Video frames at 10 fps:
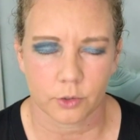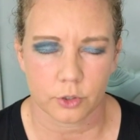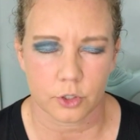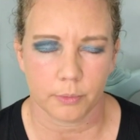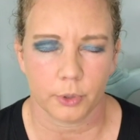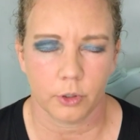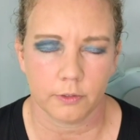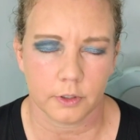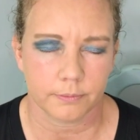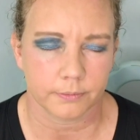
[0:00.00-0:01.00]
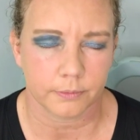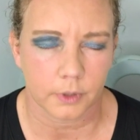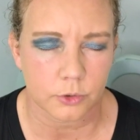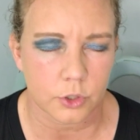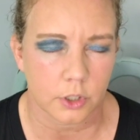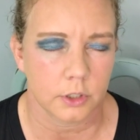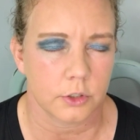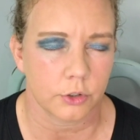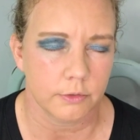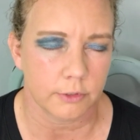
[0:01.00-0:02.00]
you're jumping over? I was just going
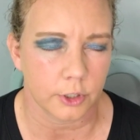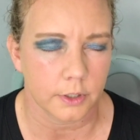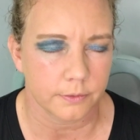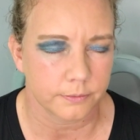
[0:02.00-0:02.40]
to turn for you.